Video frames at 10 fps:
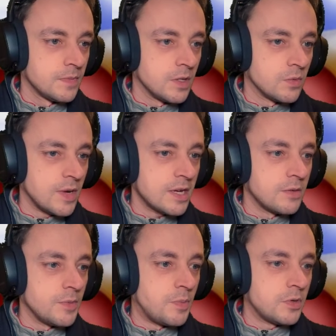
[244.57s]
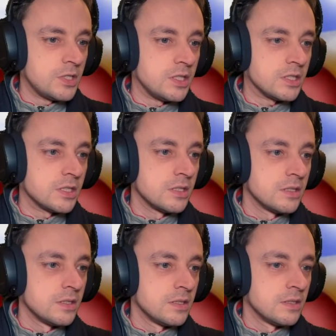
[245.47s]
And where can we put it?
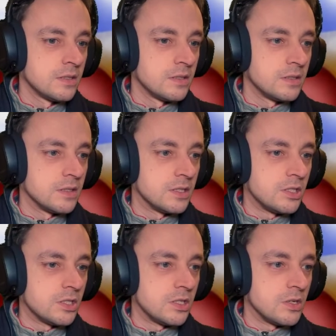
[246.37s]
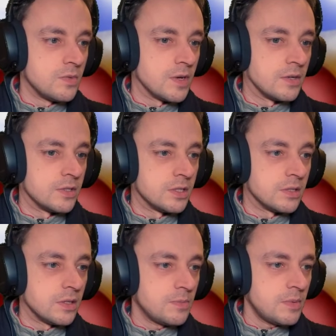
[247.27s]
There's just nowhere, isn't
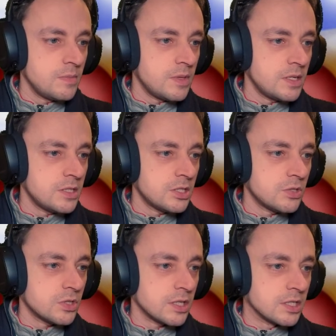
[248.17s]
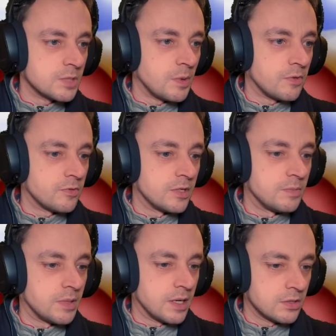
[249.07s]
there? This looks like a spot for an
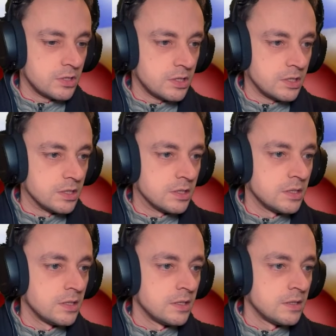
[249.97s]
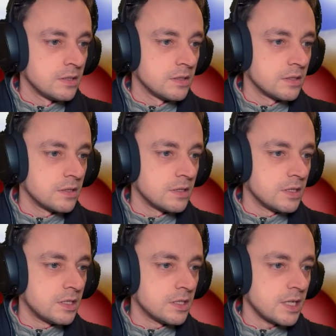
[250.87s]
imp house, doesn't it?
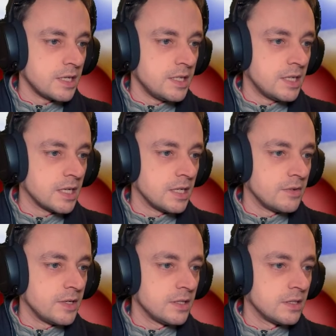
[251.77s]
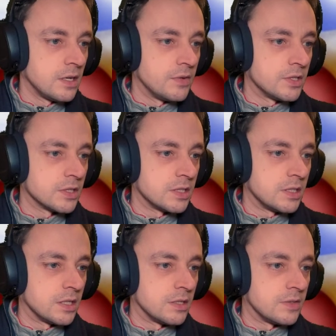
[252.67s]
Does that need clearing? Oh, it does
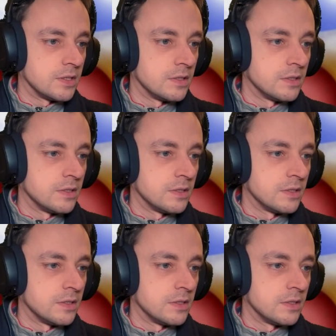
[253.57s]
need clearing.